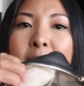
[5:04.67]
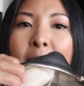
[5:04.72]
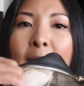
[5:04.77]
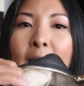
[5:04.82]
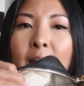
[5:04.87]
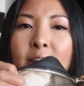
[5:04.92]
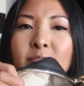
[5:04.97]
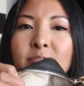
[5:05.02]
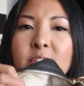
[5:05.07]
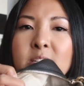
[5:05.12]

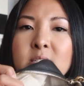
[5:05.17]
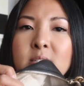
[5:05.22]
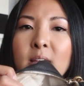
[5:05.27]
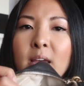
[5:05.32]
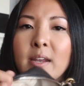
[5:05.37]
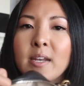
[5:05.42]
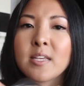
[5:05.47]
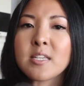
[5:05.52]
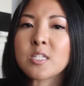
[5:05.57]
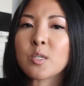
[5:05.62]
canvas
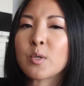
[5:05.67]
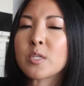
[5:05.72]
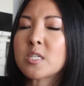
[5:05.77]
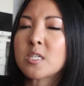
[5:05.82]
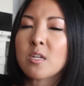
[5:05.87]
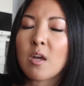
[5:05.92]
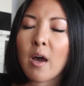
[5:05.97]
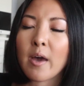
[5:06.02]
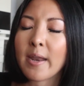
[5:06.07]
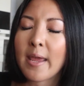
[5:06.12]
lining, so it's
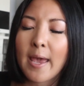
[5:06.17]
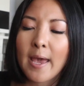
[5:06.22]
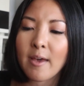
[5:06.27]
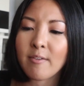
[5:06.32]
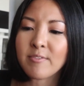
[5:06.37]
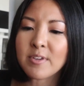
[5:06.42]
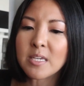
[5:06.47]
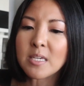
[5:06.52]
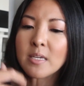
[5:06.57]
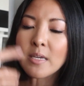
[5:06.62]
not
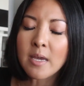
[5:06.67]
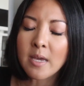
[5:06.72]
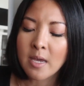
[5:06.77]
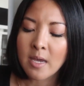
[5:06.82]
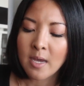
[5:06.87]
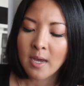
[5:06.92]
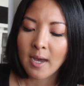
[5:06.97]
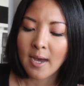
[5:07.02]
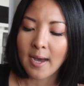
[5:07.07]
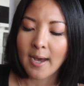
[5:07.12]
heavy.
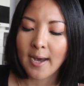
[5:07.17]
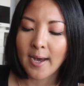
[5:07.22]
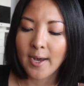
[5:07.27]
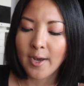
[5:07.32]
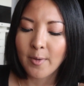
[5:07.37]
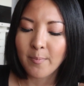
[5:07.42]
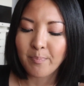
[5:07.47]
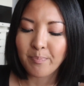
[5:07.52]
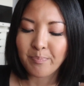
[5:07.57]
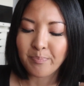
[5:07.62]

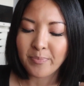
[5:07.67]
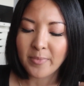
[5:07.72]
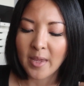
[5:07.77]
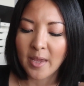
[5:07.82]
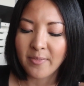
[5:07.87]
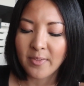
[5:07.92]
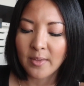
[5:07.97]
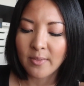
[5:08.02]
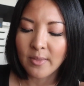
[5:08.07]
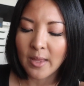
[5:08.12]

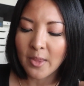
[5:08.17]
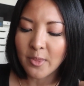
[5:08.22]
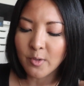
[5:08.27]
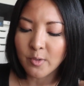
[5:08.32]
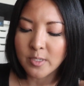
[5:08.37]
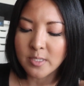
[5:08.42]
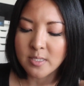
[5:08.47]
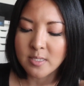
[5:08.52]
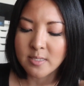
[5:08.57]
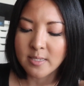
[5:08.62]
And the
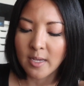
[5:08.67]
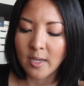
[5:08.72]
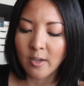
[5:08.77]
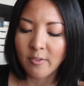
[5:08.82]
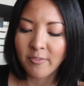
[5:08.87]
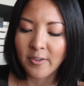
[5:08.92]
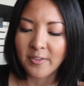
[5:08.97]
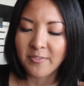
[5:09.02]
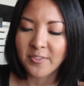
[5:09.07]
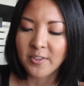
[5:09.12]
leather
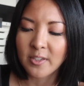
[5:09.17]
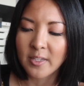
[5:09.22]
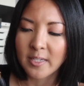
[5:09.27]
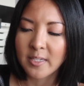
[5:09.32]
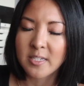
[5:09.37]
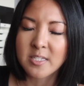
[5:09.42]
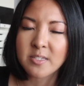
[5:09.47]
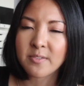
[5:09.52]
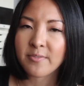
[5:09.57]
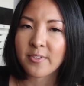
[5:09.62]
itself, I feel
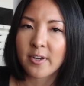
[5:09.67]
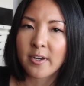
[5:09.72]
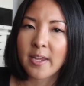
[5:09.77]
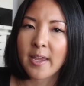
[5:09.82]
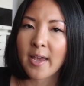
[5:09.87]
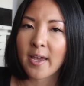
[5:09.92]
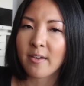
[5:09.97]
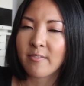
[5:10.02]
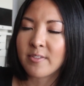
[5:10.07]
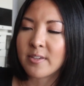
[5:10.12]
like, isn't very
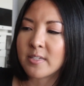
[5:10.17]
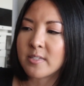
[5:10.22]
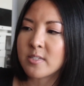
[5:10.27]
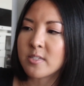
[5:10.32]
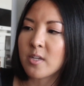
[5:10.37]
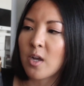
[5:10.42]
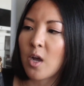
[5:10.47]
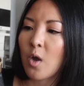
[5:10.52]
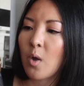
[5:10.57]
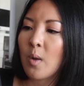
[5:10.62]
heavy.
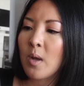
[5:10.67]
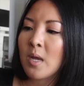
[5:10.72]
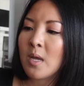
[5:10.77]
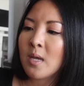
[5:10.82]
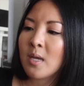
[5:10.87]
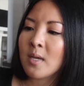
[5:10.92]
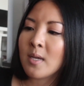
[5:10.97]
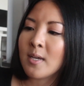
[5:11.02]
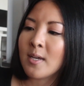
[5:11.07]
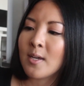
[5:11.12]
So
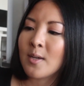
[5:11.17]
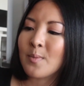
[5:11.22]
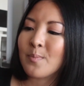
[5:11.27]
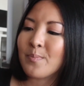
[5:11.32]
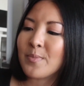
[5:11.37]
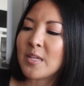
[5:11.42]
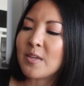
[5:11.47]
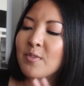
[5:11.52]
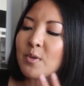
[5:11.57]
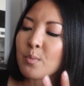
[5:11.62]

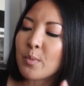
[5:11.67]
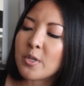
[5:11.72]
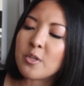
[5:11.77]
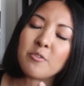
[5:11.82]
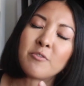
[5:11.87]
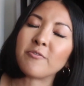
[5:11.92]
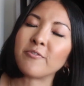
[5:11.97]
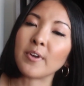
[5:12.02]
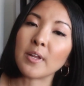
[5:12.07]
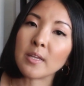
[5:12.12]
even when you
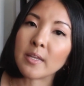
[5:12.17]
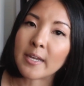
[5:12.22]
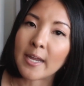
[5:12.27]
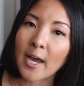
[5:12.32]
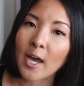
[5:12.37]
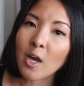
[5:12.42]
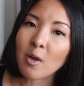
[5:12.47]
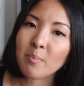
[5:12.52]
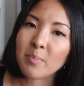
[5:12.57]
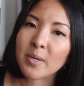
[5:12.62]
fill it
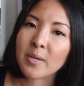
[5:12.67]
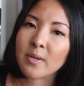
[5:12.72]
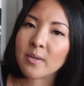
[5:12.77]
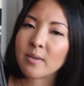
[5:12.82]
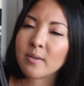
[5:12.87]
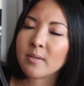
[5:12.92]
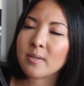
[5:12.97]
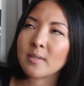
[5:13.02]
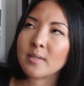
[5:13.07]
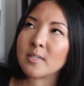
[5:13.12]
up,
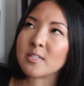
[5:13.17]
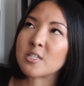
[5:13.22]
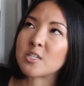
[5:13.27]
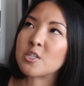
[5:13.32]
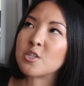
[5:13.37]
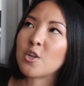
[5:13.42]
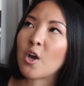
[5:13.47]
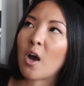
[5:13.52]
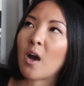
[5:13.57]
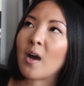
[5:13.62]
it's
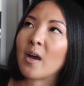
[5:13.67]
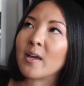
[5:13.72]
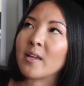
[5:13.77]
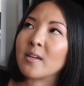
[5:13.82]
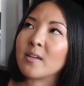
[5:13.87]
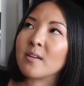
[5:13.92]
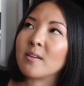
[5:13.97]
not